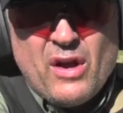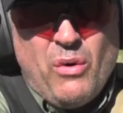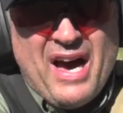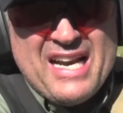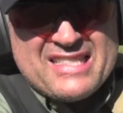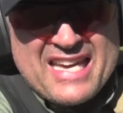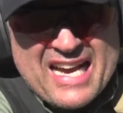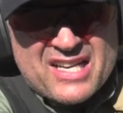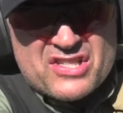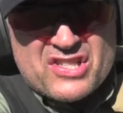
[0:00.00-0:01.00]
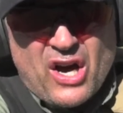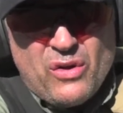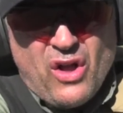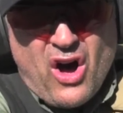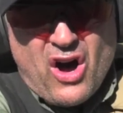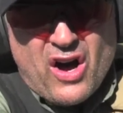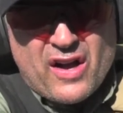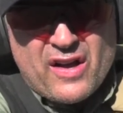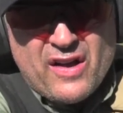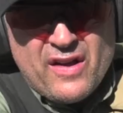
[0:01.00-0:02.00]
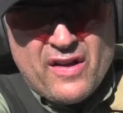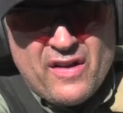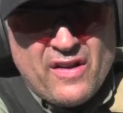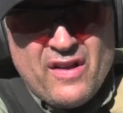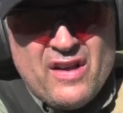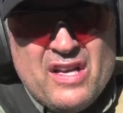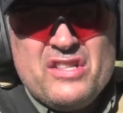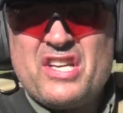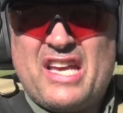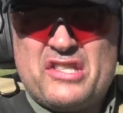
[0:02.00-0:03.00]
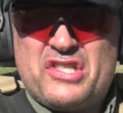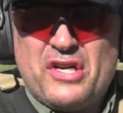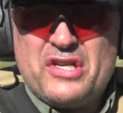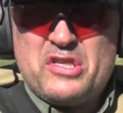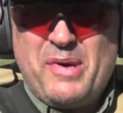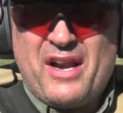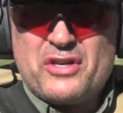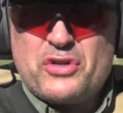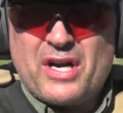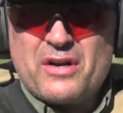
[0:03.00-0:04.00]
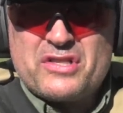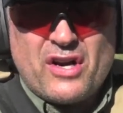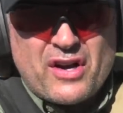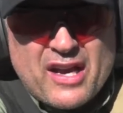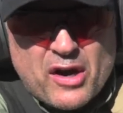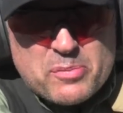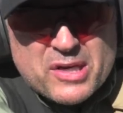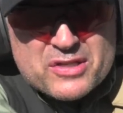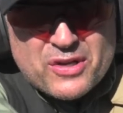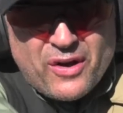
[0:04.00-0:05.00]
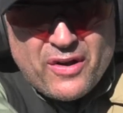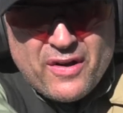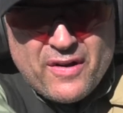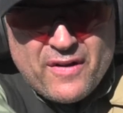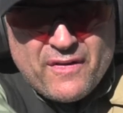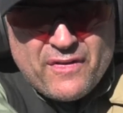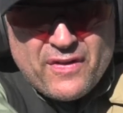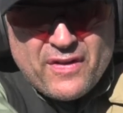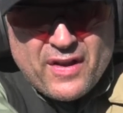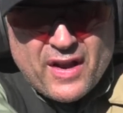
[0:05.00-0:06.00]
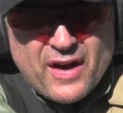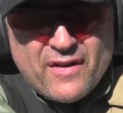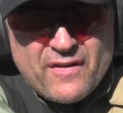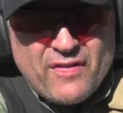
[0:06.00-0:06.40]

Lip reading: Why did it take us so long to get serious about our triggers in our carry pistol? You know?